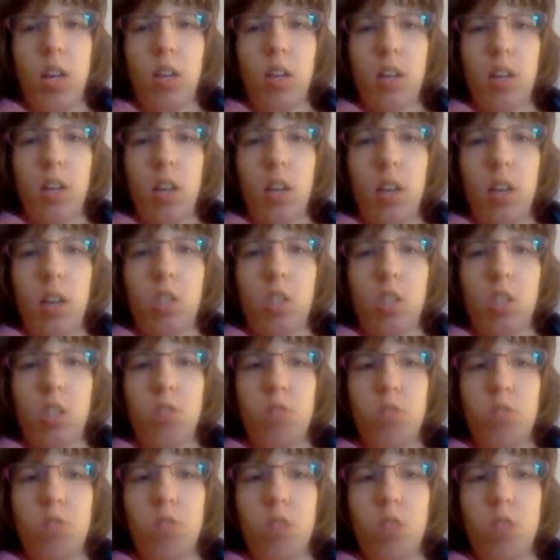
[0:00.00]
And I
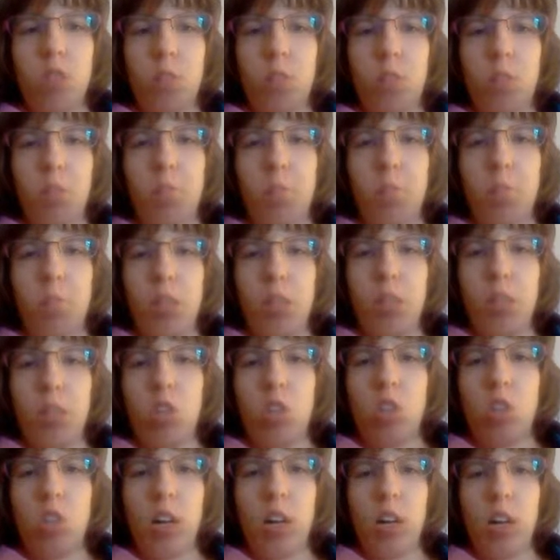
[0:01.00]
just felt a
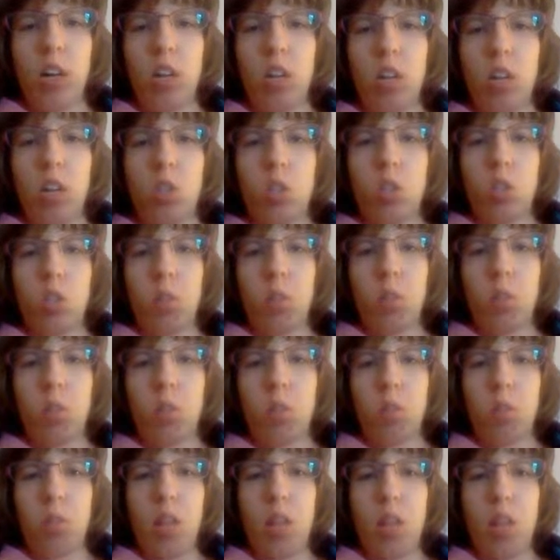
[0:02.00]
big dark energy
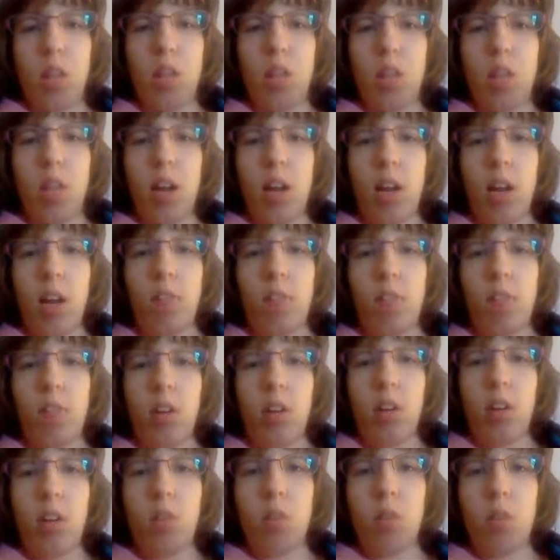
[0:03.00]
with him. And then I
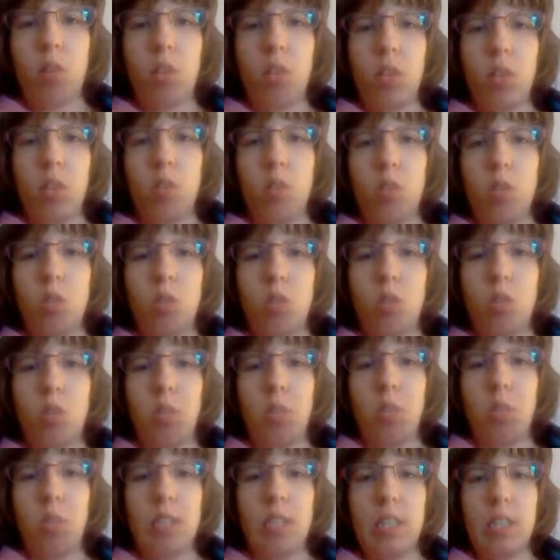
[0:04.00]
found out he
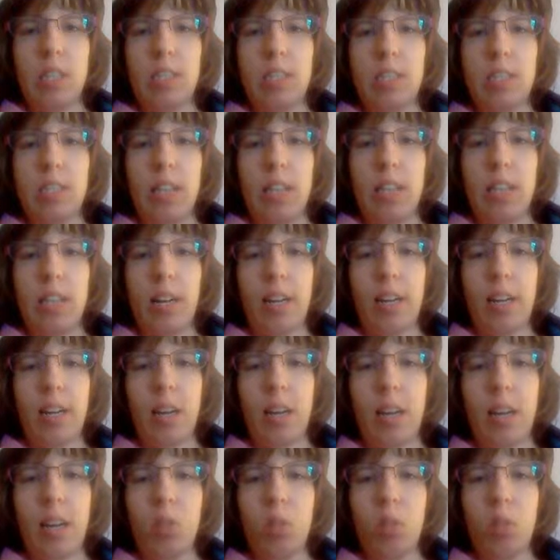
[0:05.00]
used to be in
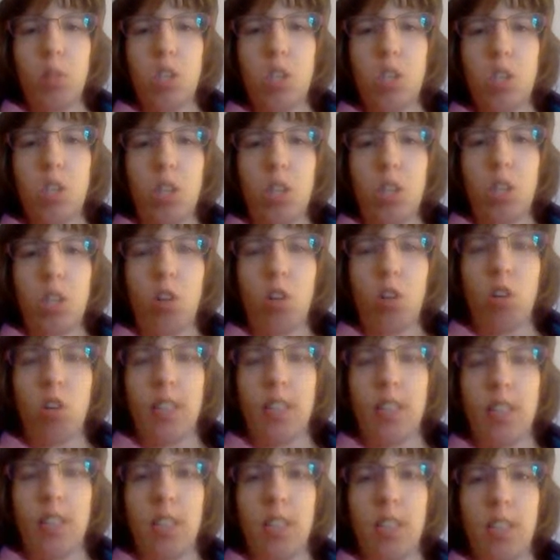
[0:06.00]
Senecare, which is a
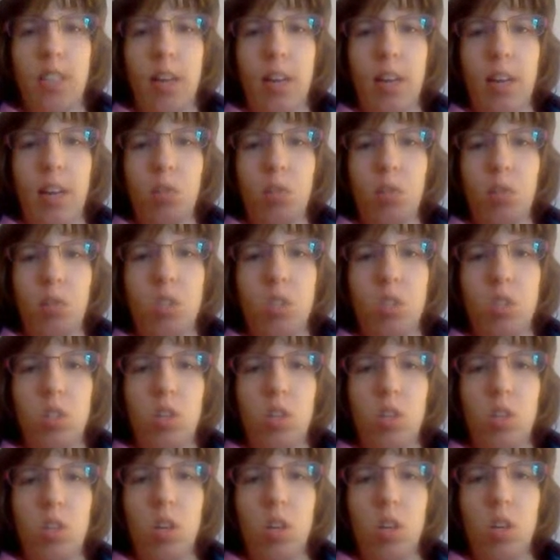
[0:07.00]
crazy
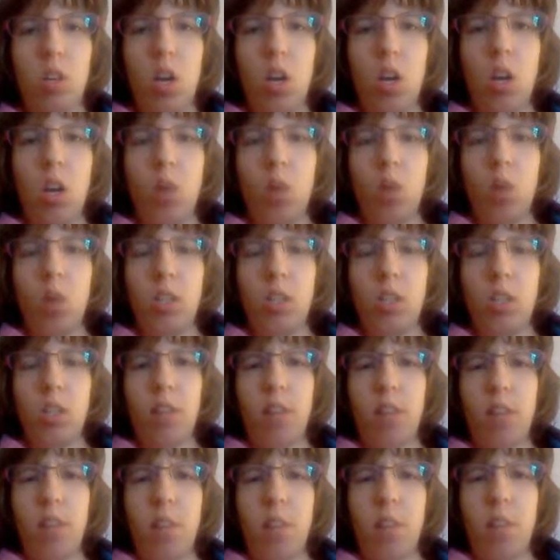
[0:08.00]
house.
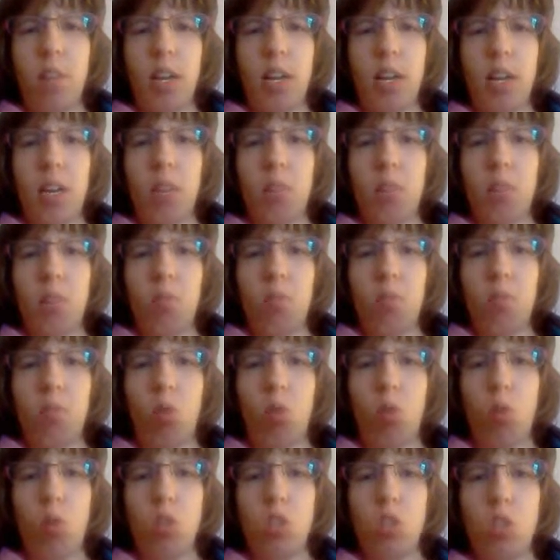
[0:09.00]
Which I've been in
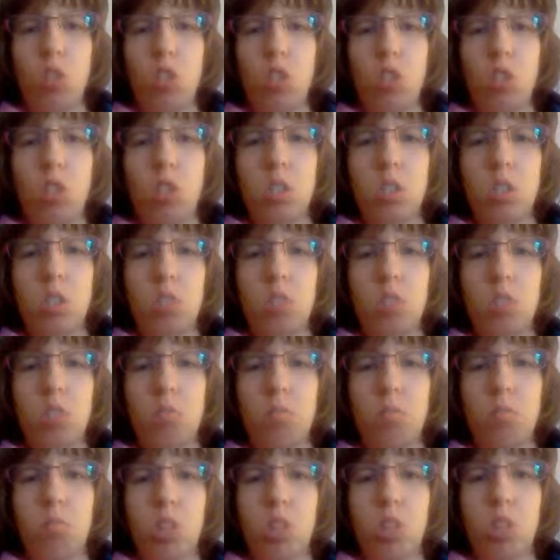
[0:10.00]
before just
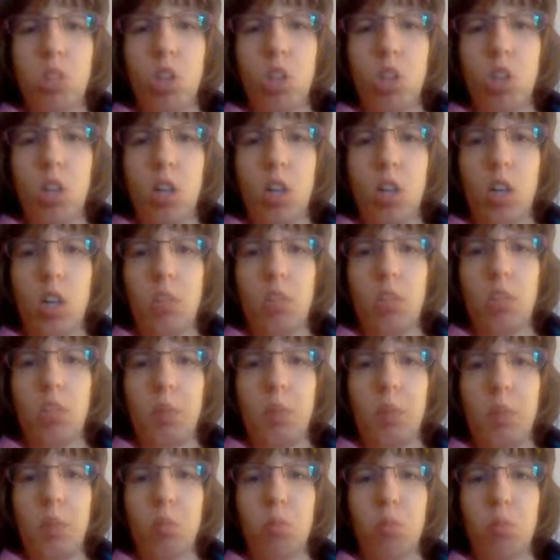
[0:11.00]
to talk
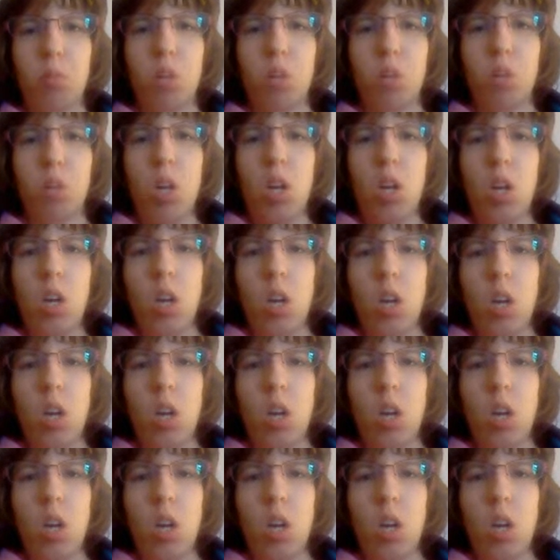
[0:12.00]
to people.